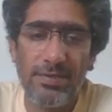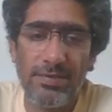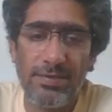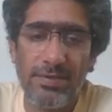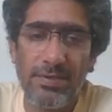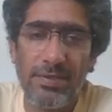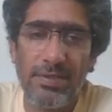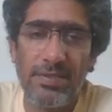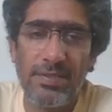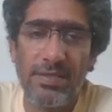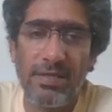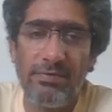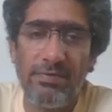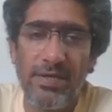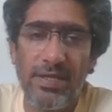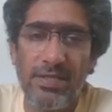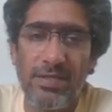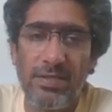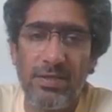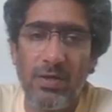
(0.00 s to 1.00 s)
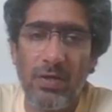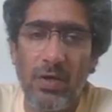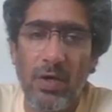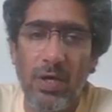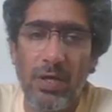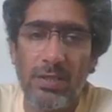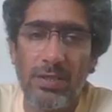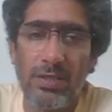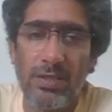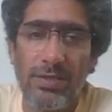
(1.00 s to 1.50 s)
So the 7 is
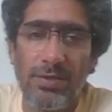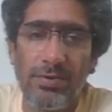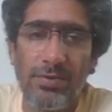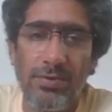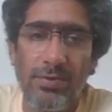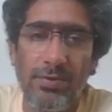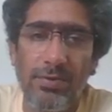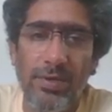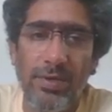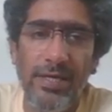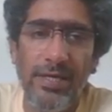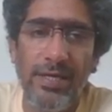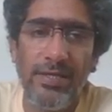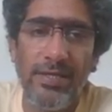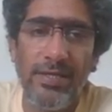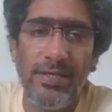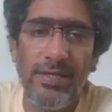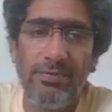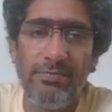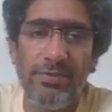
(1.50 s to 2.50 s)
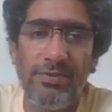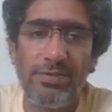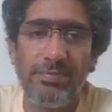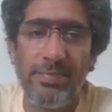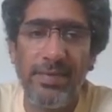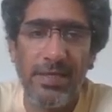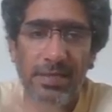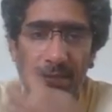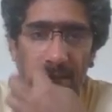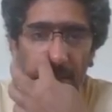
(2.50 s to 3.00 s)
locked in row 8, which
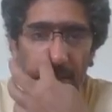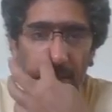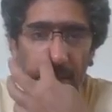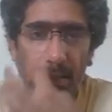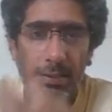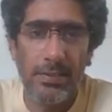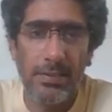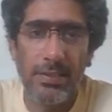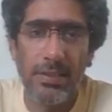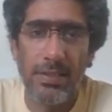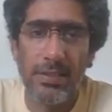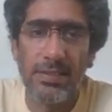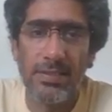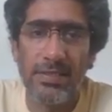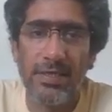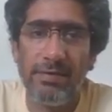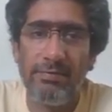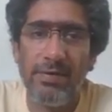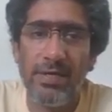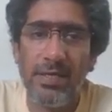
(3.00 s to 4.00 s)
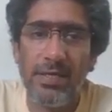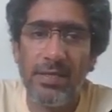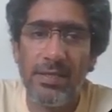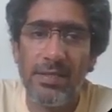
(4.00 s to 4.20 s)
makes this a 7.